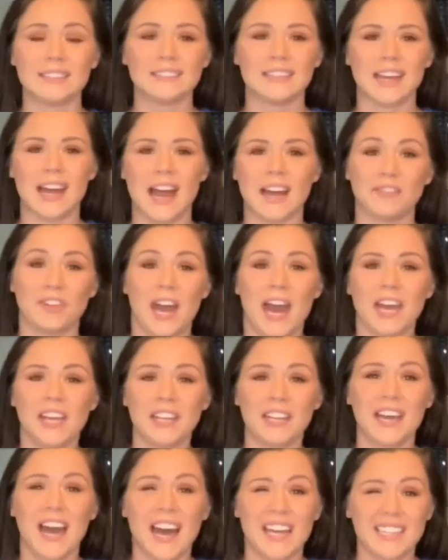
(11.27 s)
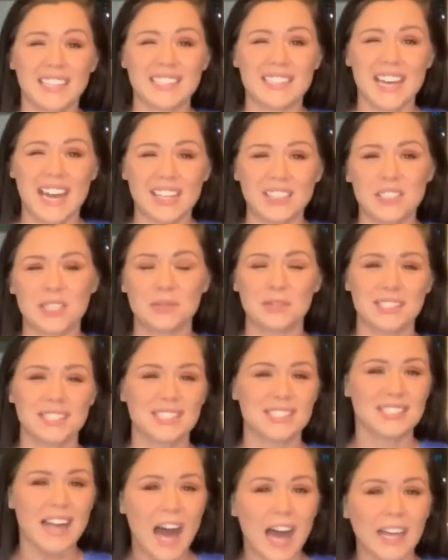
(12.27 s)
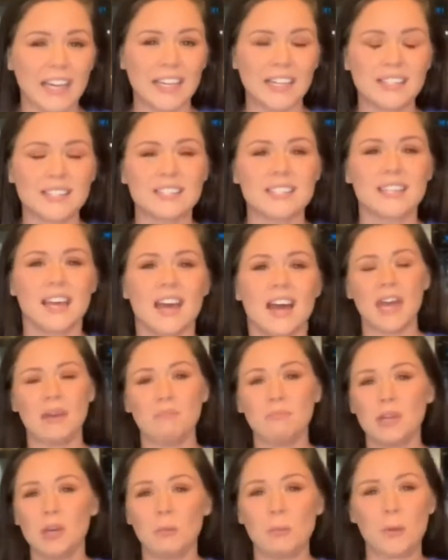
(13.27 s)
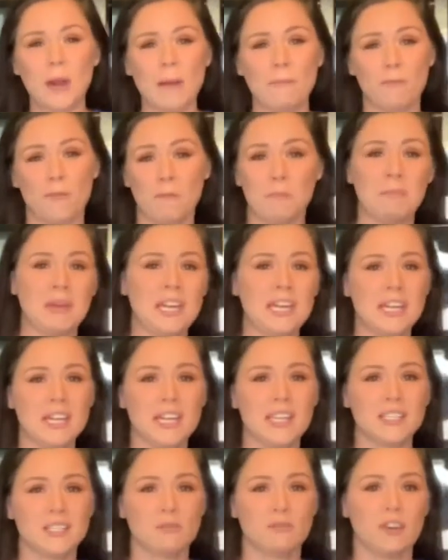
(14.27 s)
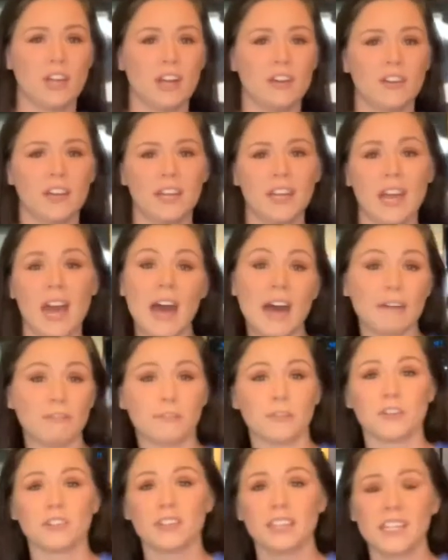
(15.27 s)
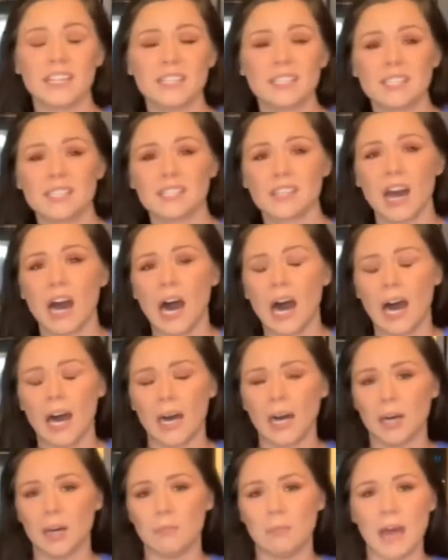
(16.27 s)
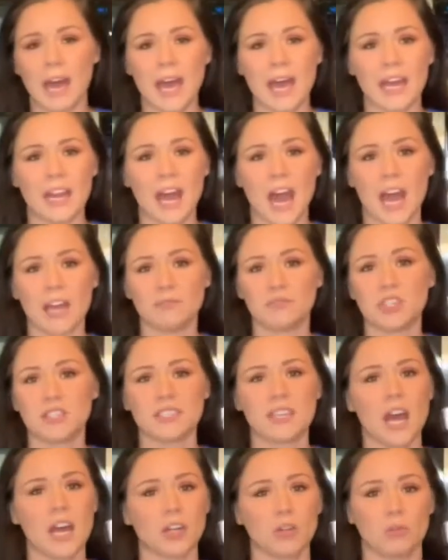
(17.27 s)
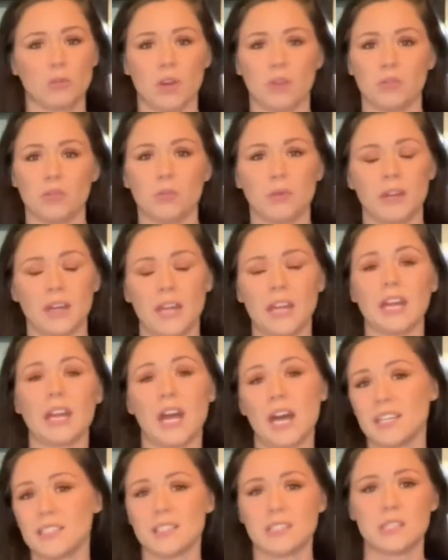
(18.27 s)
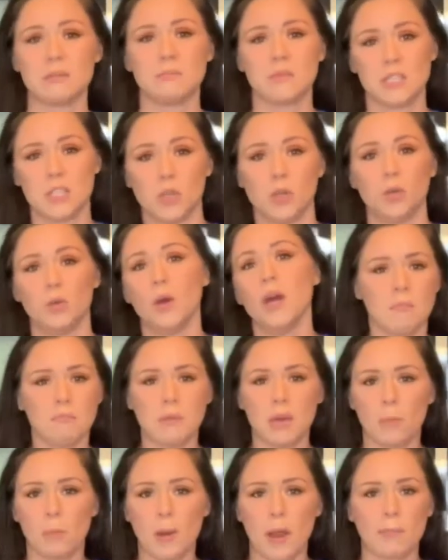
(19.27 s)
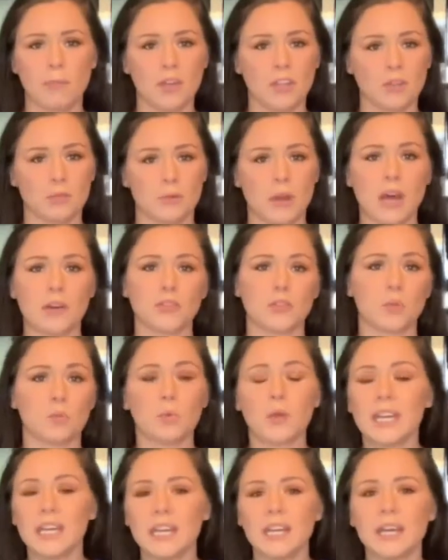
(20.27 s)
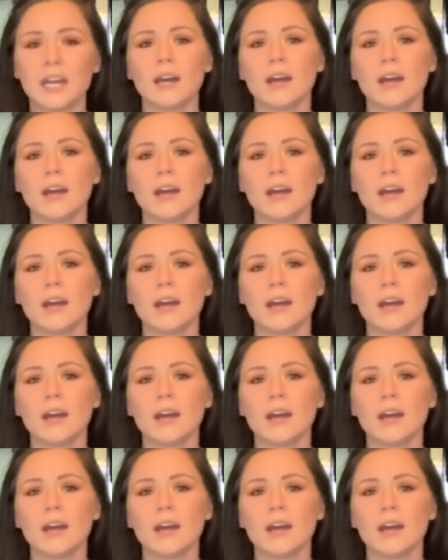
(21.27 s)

I've kind of gotten it down to a science, and meal prep for me is very effortless, and I've just gotten grown to and accustomed to meal prepping throughout the week,